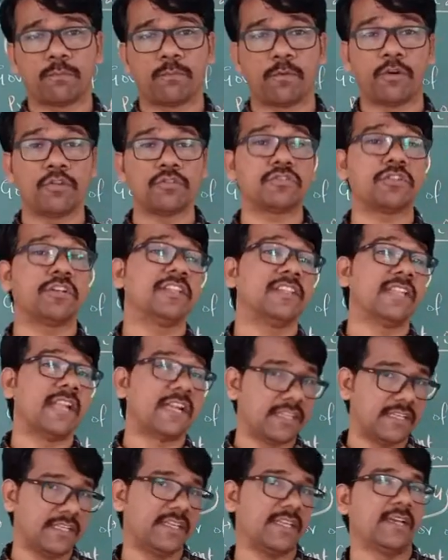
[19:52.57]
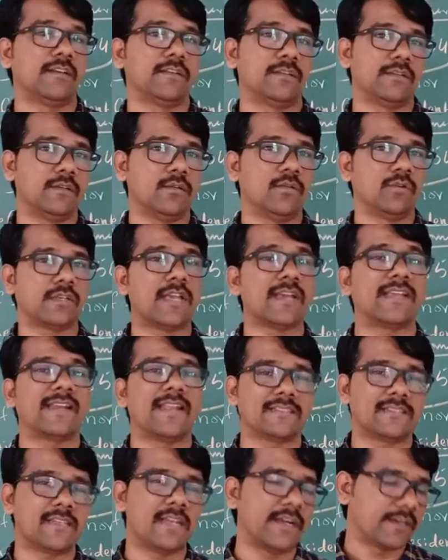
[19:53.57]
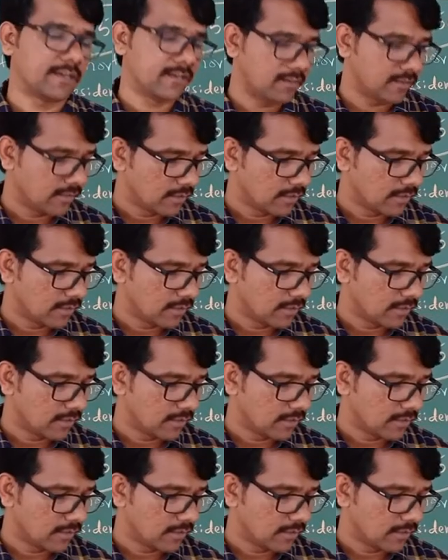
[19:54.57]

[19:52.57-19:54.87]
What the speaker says: produced in that area. Okay, grassland.